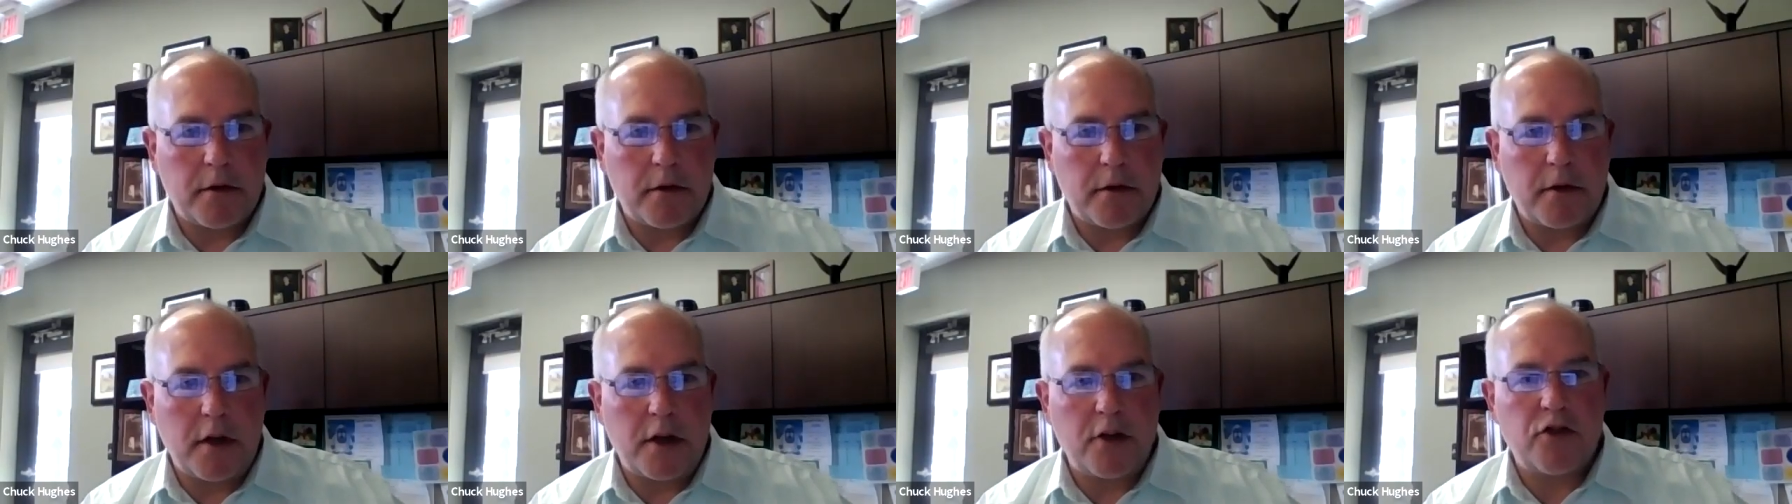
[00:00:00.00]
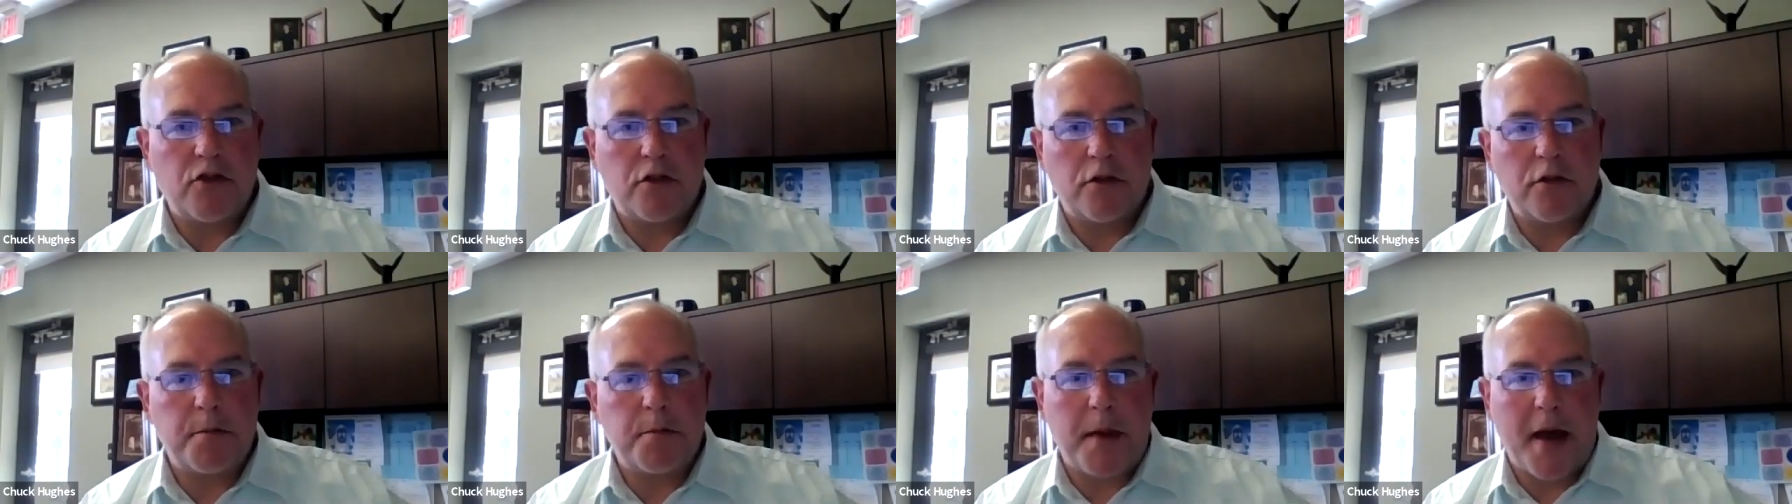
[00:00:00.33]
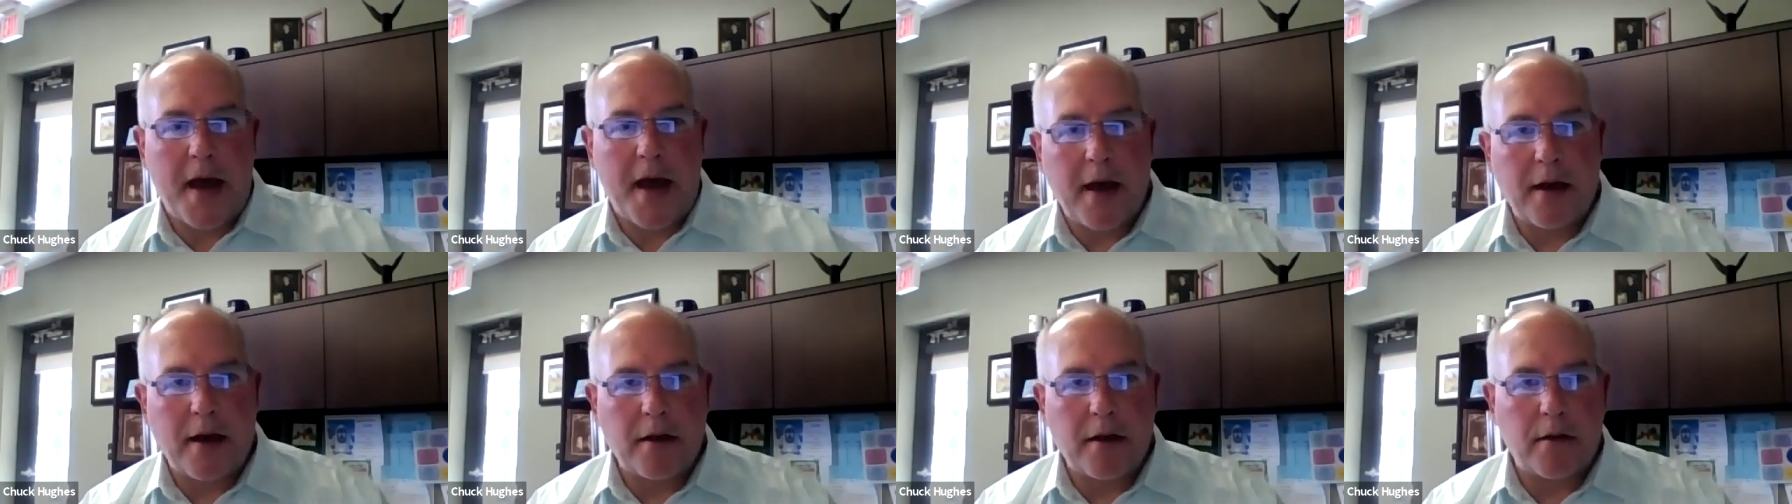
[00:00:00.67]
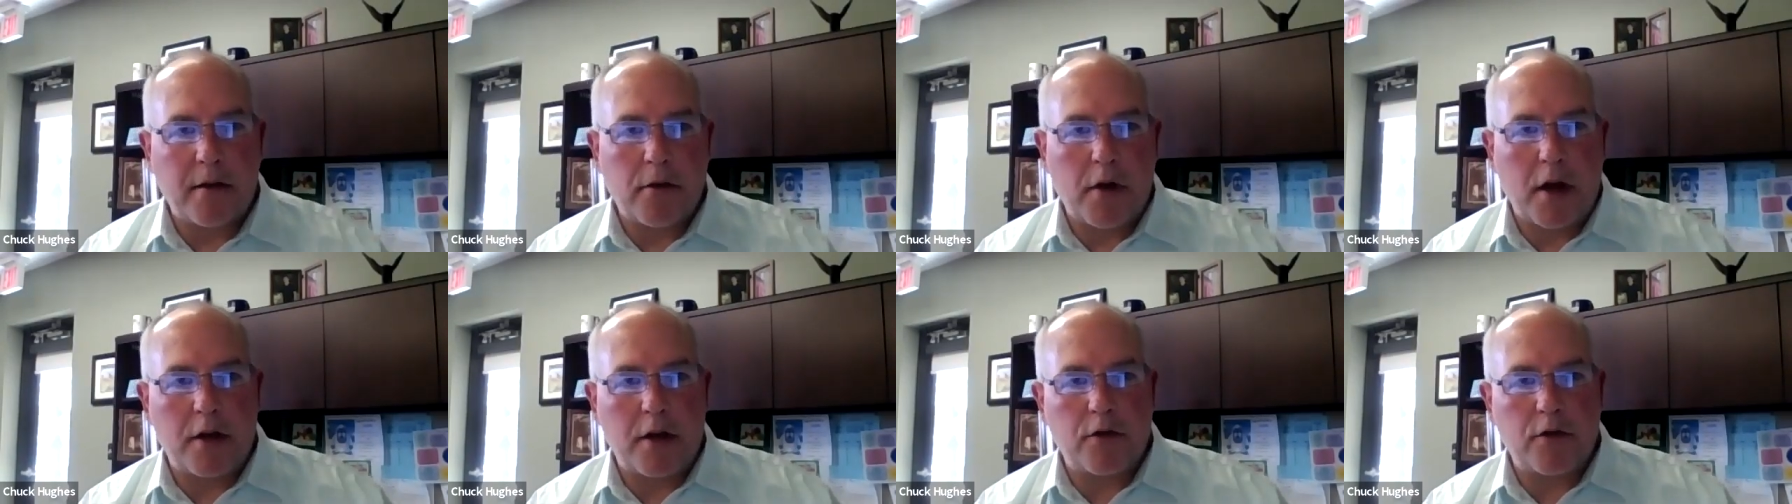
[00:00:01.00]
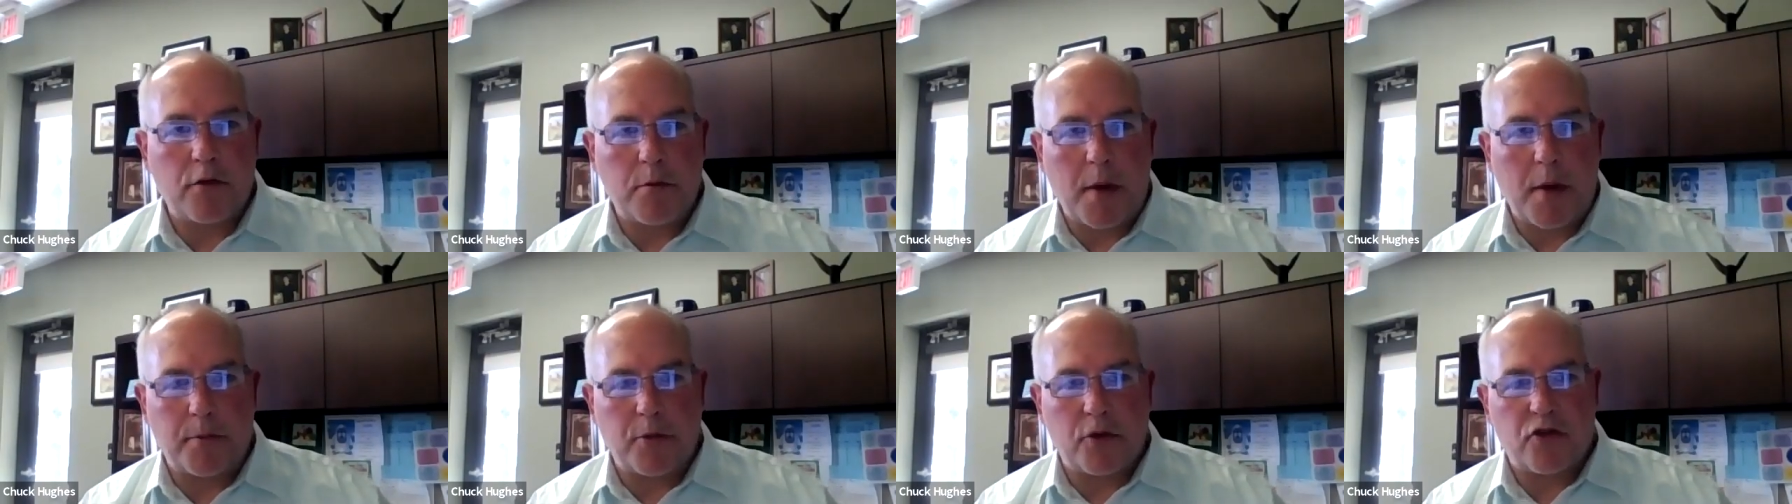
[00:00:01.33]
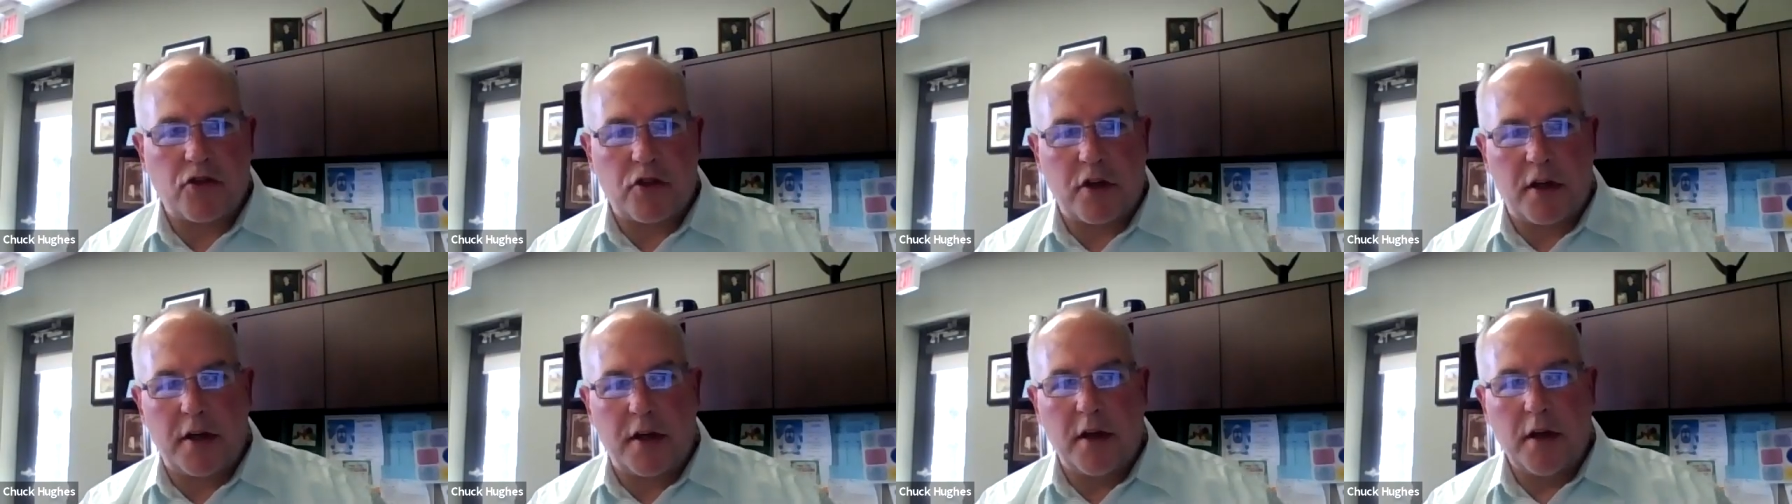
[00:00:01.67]
issues back, right? Remember,
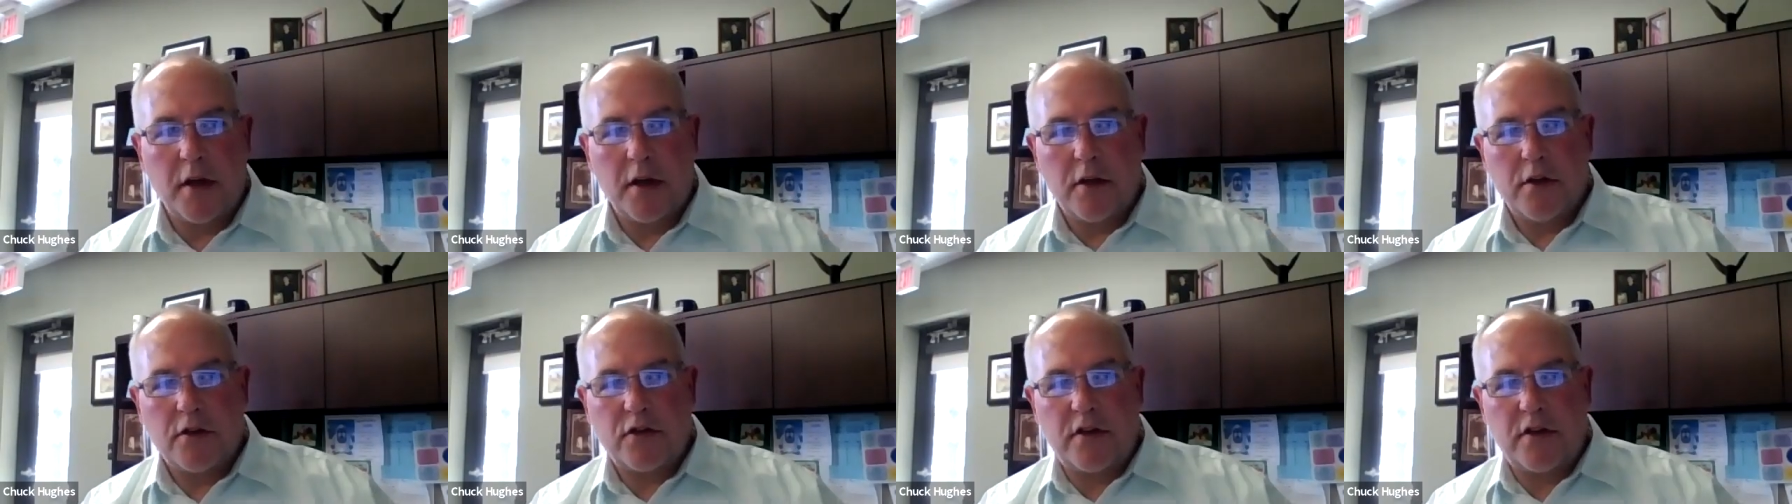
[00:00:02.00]
she